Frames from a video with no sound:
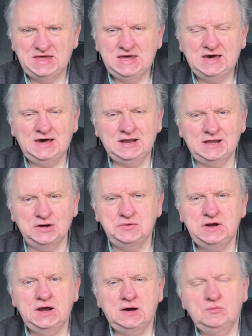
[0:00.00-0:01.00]
Hello,
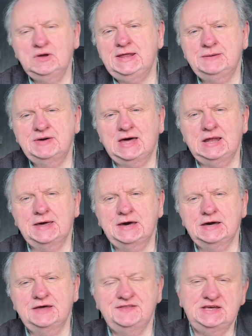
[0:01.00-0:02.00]
I'm William Gallagher,
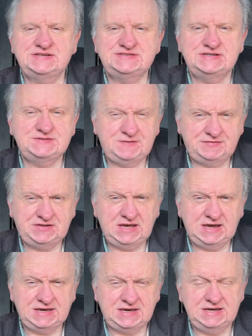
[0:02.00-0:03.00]
and this is
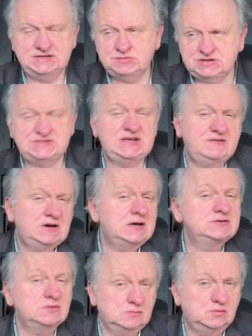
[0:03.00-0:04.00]
58 Keys, which is ever,
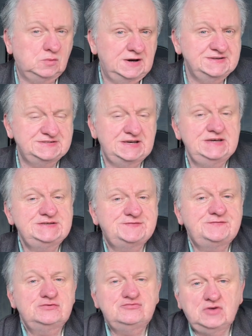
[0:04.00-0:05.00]
as always, is
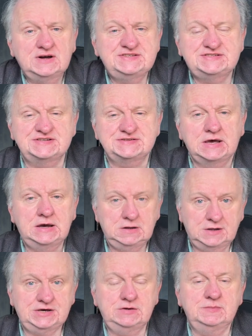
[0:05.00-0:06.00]
for writers
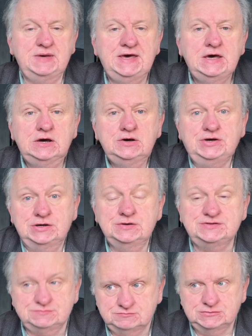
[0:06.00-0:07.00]
like you and me who
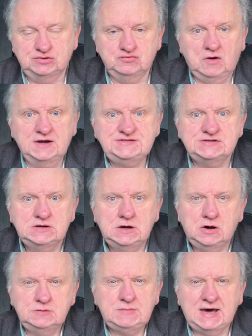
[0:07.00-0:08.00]
use and who write
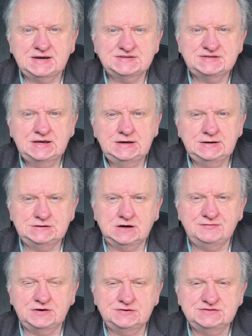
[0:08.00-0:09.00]
on Macs and
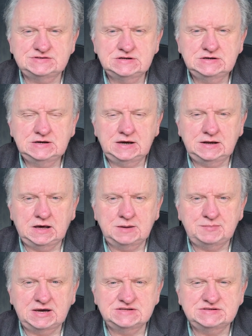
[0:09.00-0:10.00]
iPhones and
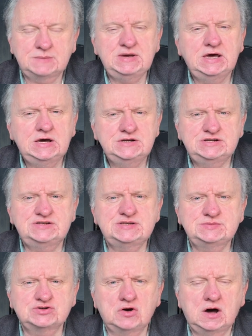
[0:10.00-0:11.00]
iPads. I mean, do
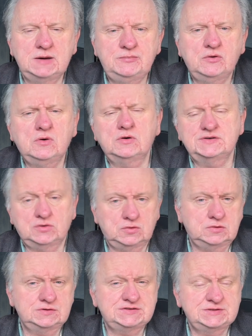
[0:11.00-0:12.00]
subscribe
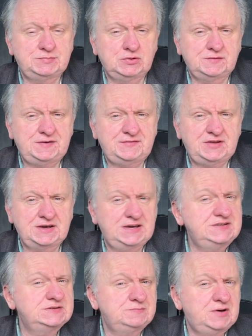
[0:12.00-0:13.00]
or support 58
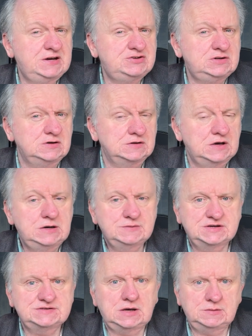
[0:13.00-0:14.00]
Keys on Patreon,
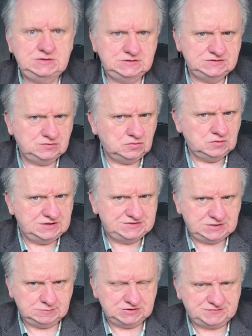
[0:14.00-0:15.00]
because, I mean, there's always
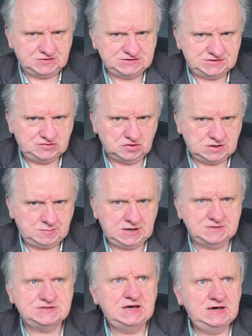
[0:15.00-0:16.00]
so much for us to talk
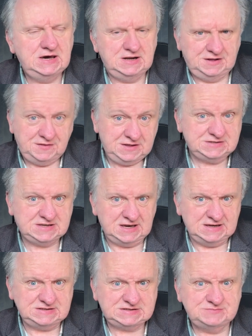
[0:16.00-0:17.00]
about, and in this
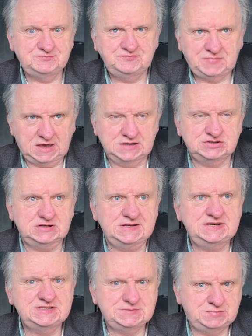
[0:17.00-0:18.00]
case,
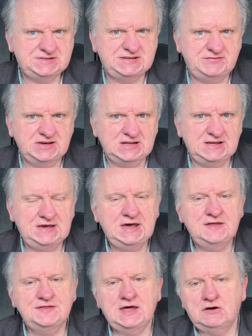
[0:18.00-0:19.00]
actually, specifically,
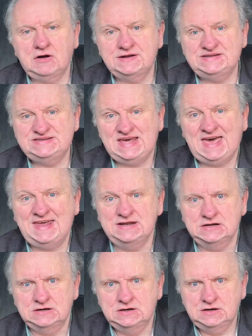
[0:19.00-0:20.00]
there are
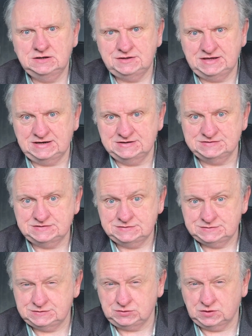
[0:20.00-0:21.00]
10 things
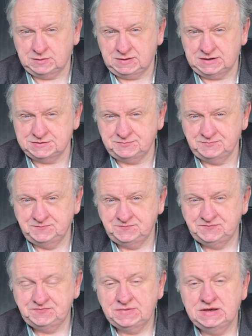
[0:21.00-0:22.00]
to talk about.
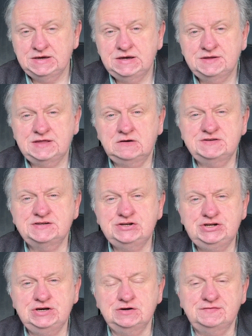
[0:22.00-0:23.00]
There is a
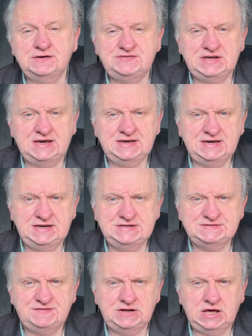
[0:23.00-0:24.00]
new 58
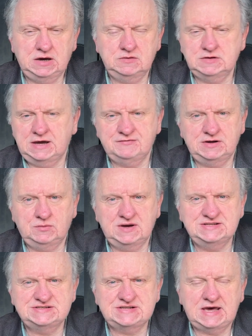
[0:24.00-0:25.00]
Keys video every
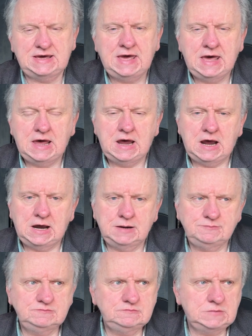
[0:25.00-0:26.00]
Wednesday,
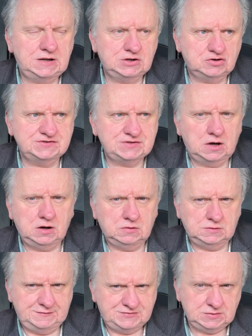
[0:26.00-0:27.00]
and across the
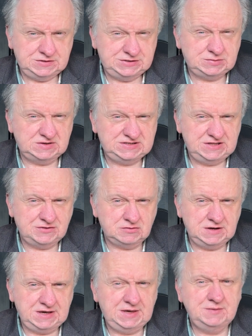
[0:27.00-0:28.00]
whole of
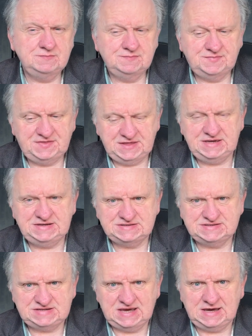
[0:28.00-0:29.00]
2023, these
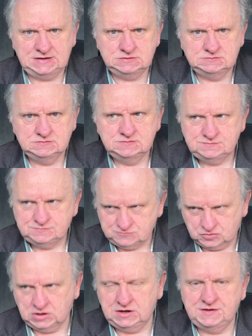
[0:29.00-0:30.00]
10
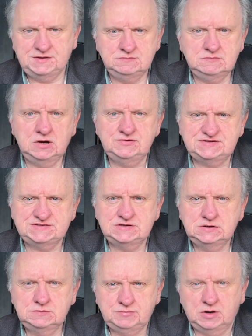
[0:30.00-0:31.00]
were the most
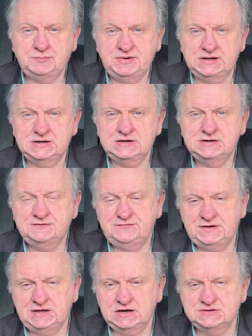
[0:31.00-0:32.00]
popular
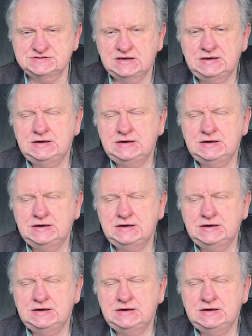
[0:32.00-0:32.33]
videos.